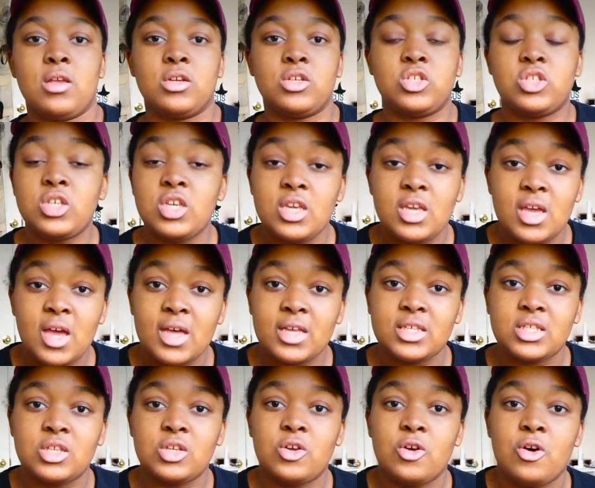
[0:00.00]
She
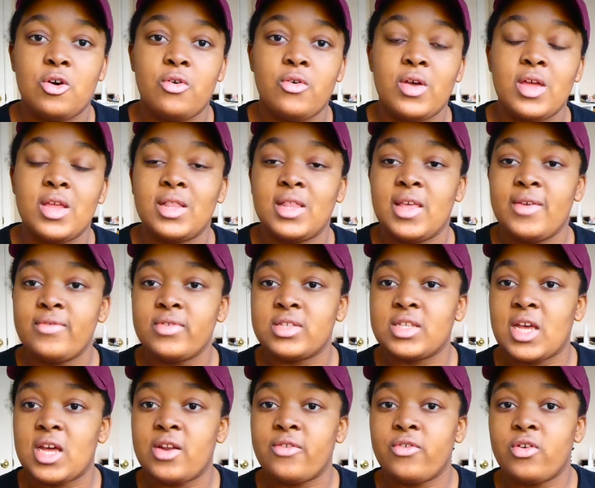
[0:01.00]
has to go and live
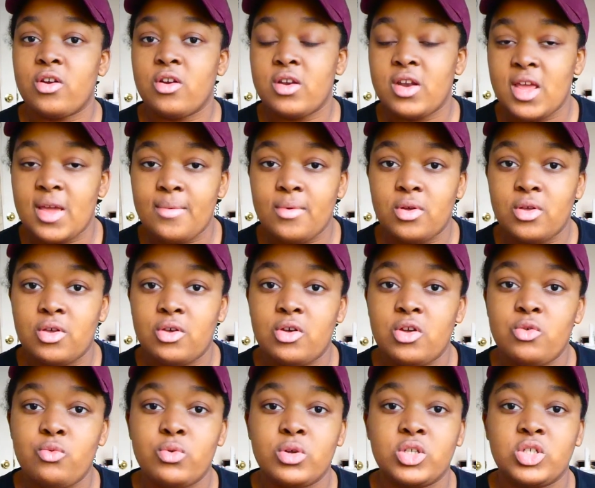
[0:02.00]
inside of her
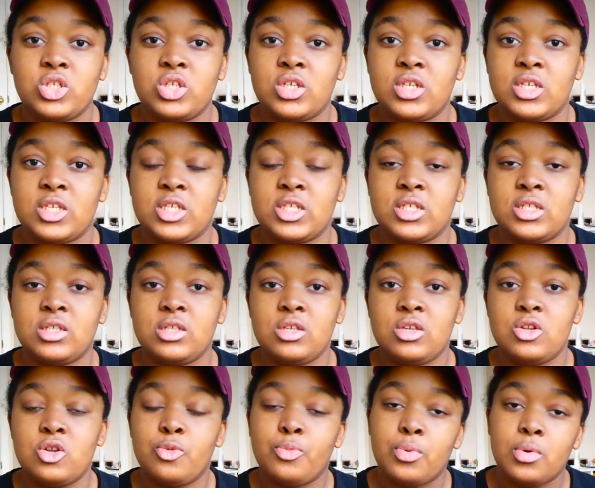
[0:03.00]
neighborhood, which is,
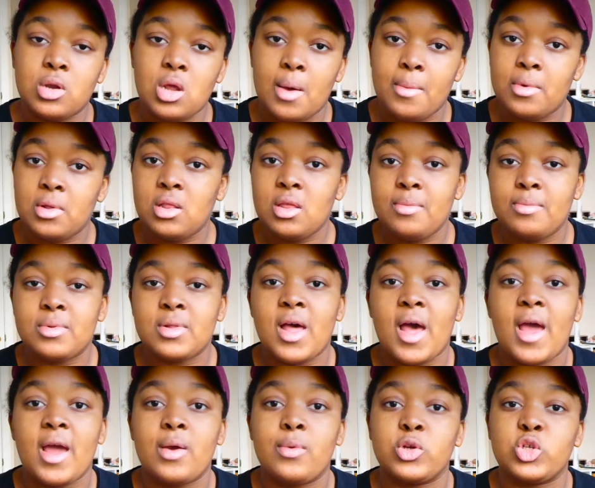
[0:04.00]
predominantly
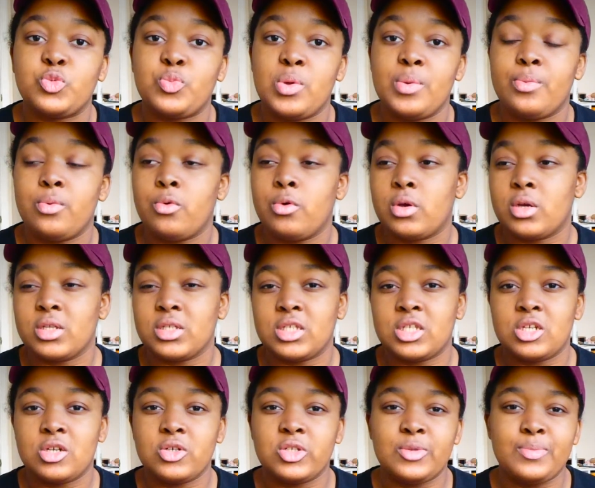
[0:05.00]
black, which people would
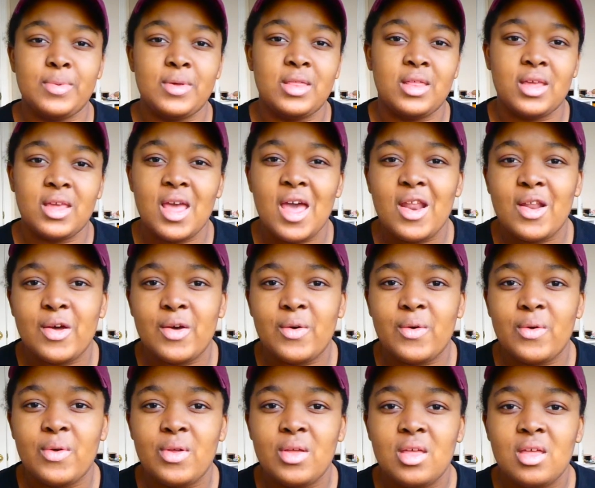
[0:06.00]
consider to be the
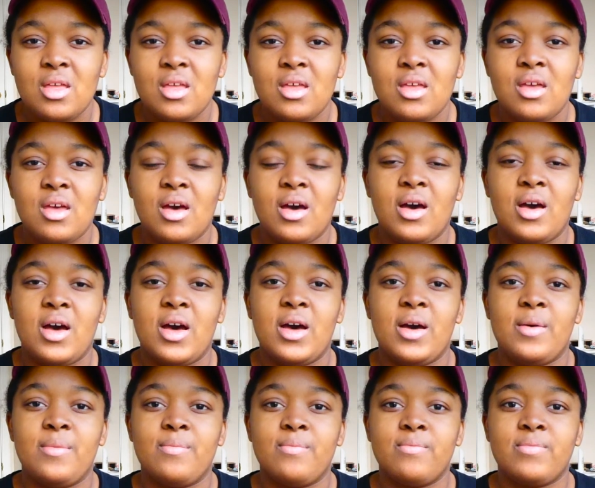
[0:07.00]
ghetto.
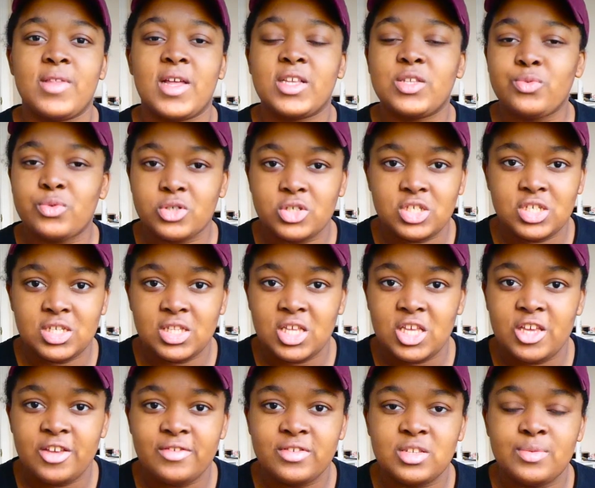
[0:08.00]
That's where she
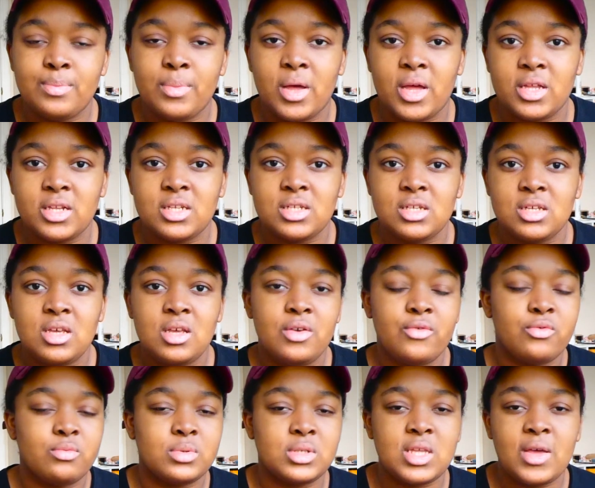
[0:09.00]
lives, but
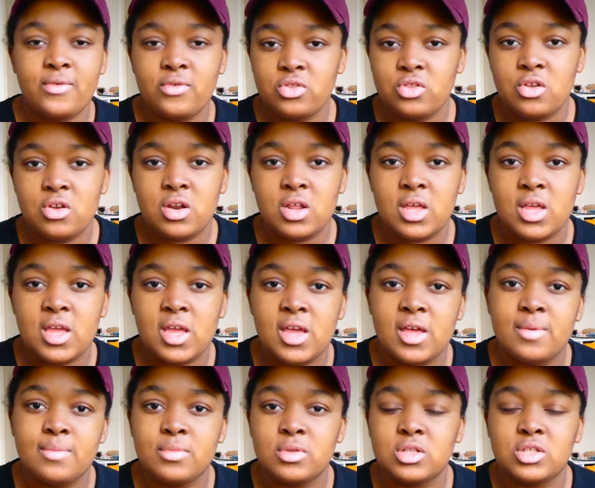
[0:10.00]
from 7:30
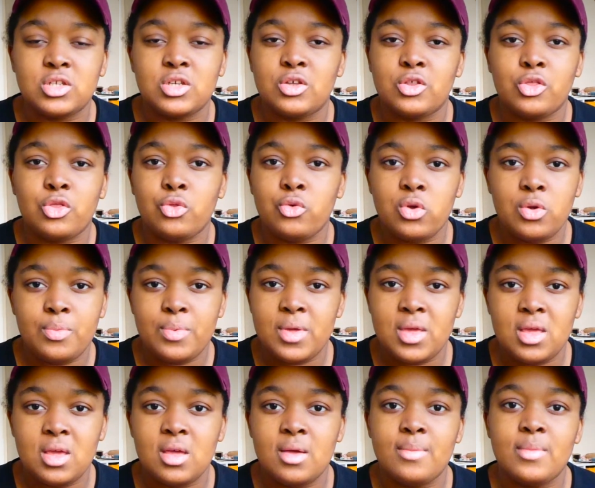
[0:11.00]
a.m. to 3
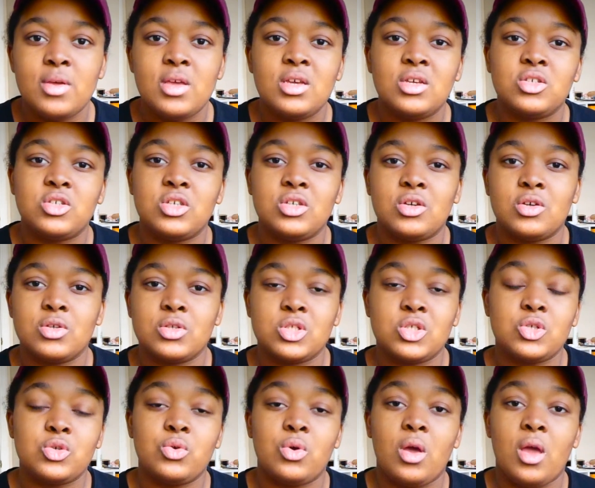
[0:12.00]
p.m. she goes
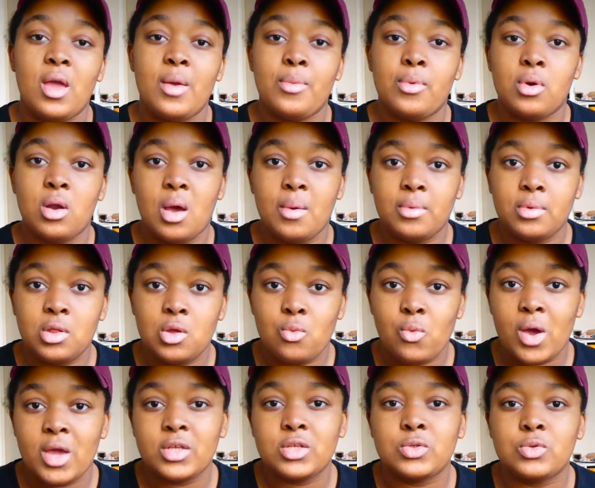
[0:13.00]
to a predominantly
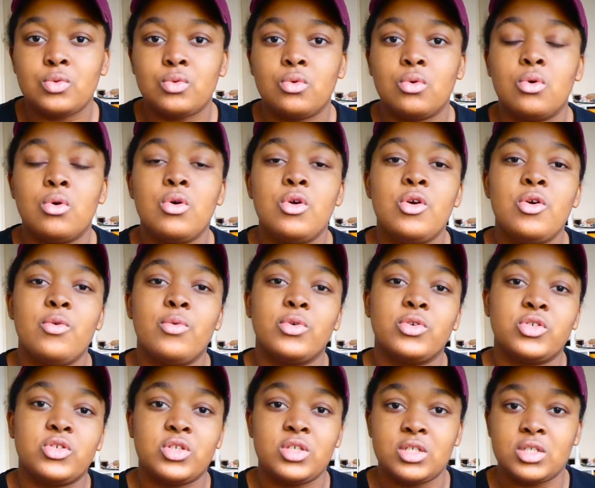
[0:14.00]
white school where
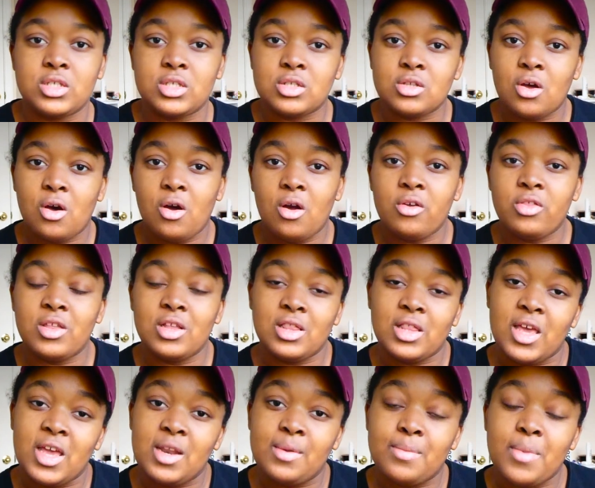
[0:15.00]
she's Star, the
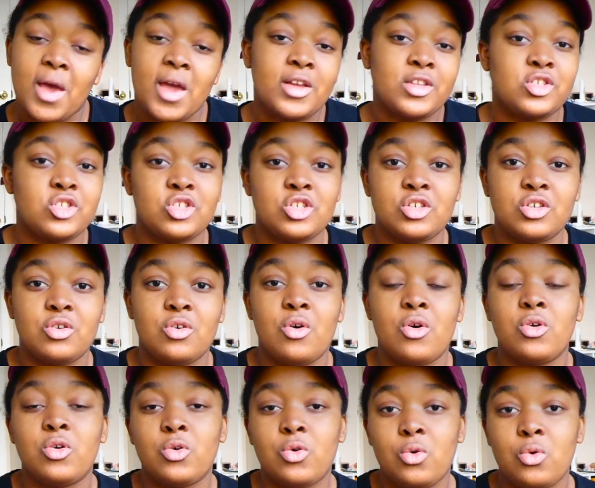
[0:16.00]
laid-back, chill,
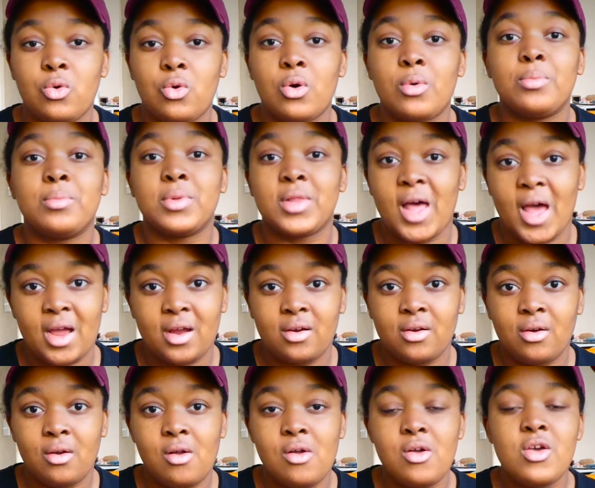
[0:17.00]
cool black
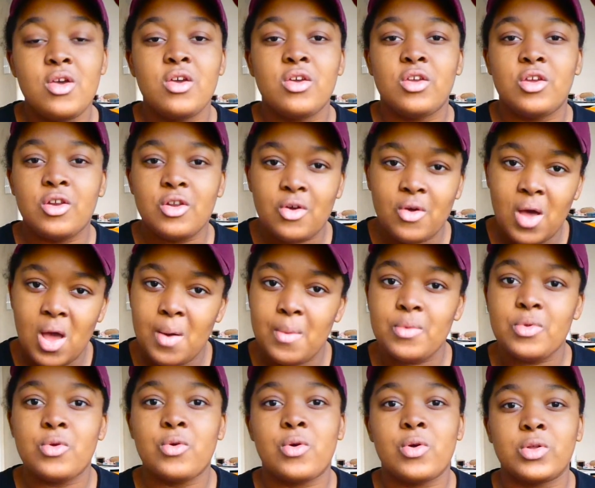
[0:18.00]
girl. You know how
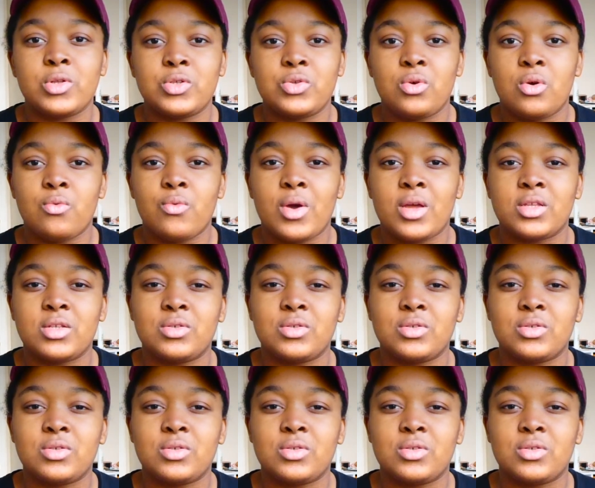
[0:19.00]
when you go to a white